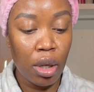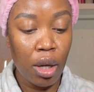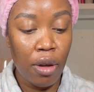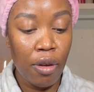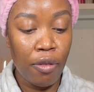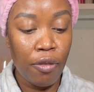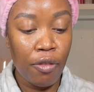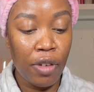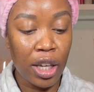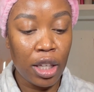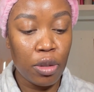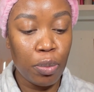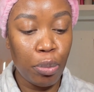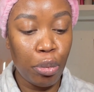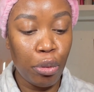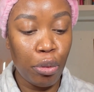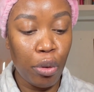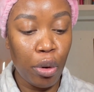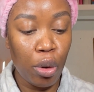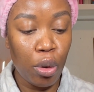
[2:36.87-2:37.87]
Fix
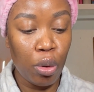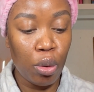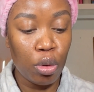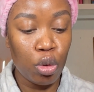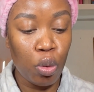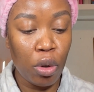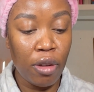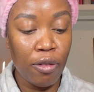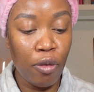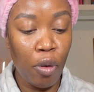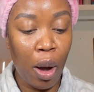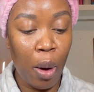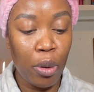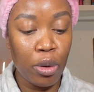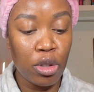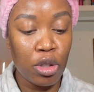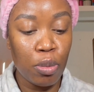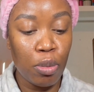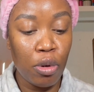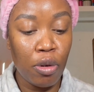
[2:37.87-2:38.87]
Pro 24-Hour
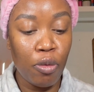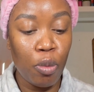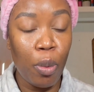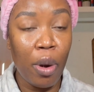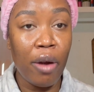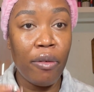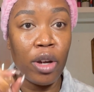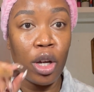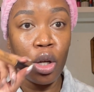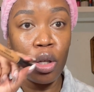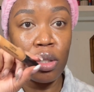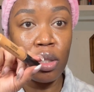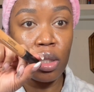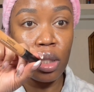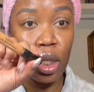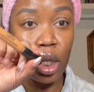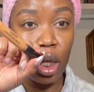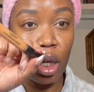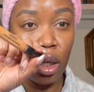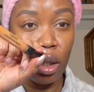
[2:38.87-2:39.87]
Smooth Wearing
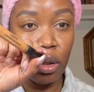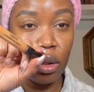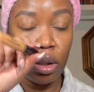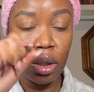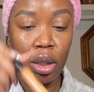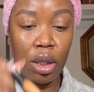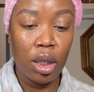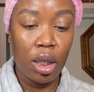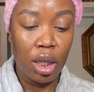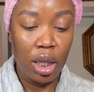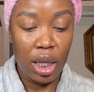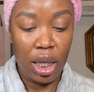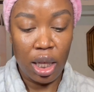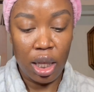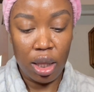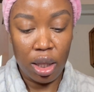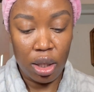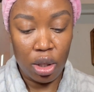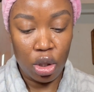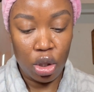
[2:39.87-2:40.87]
Concealer
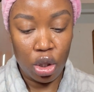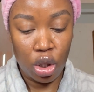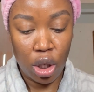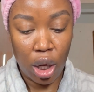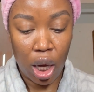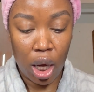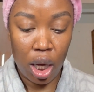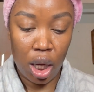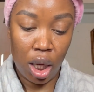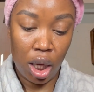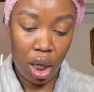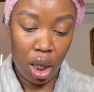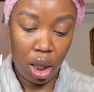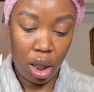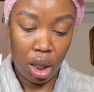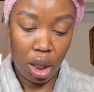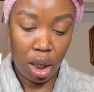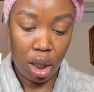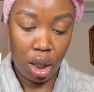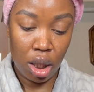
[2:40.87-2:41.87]
in the shade